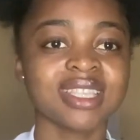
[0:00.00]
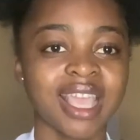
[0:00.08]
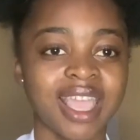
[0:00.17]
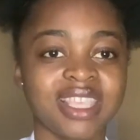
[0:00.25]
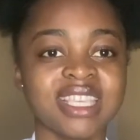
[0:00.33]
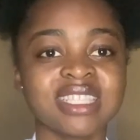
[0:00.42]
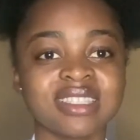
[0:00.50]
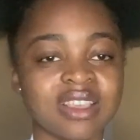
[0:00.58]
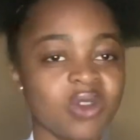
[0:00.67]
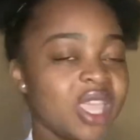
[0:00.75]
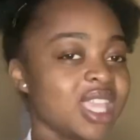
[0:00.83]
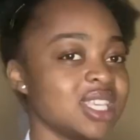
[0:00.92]
I just
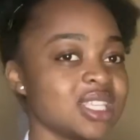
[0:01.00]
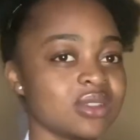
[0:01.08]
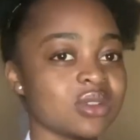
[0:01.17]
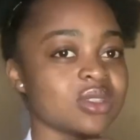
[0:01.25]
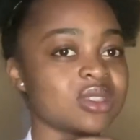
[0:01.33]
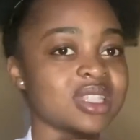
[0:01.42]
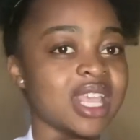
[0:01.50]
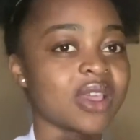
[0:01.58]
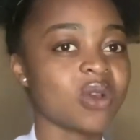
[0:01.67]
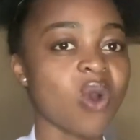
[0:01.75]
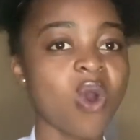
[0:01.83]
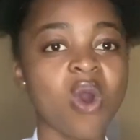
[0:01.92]
lost like
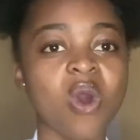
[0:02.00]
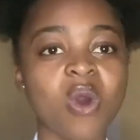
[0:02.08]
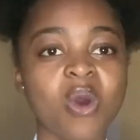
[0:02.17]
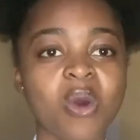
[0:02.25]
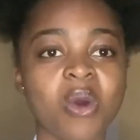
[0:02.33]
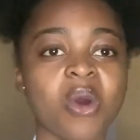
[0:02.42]
all